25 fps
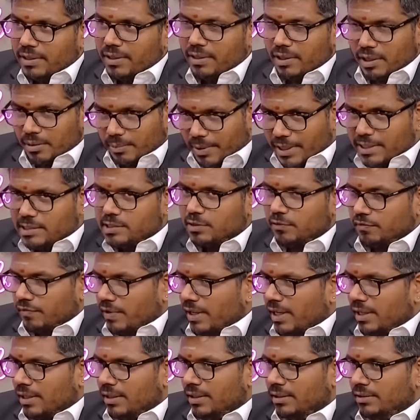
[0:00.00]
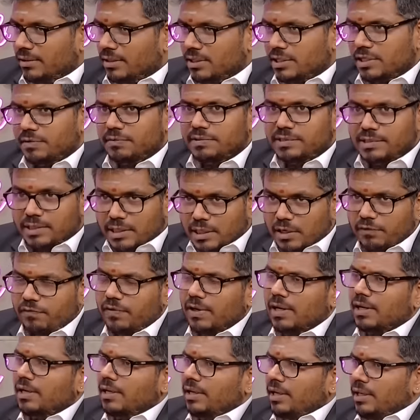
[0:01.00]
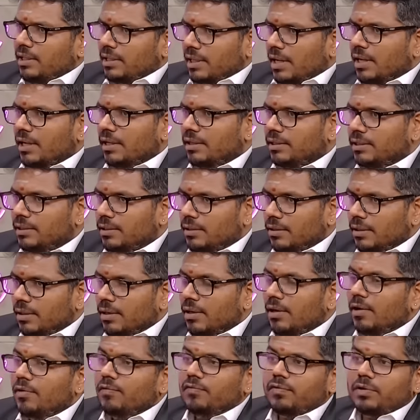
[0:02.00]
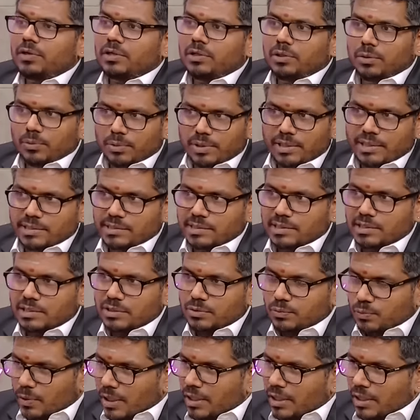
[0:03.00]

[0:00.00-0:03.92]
it remains a fact that she was significantly targeted for two reasons.